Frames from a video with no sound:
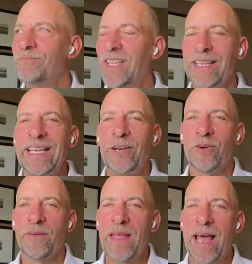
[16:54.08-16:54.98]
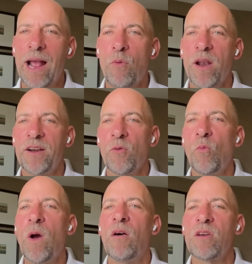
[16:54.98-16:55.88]
leader of that. I wanted to
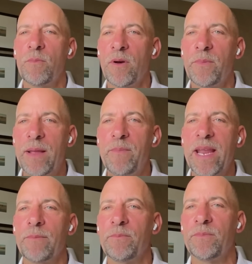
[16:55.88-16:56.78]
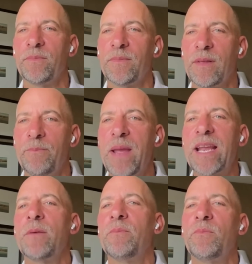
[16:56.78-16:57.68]
welcome them and make
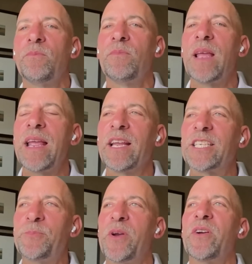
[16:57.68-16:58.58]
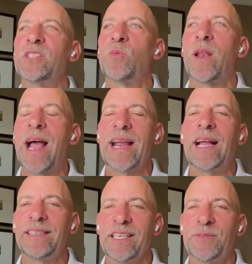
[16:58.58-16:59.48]
them experience what I
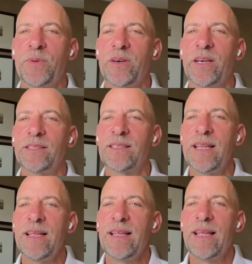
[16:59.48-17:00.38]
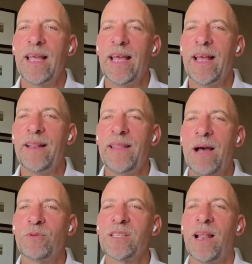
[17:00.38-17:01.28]
got to experience. And
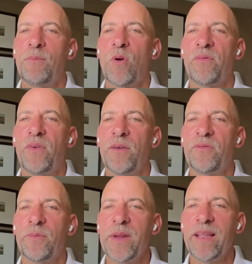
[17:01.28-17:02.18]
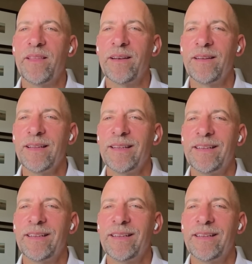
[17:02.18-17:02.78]
that was a lot more fun for me than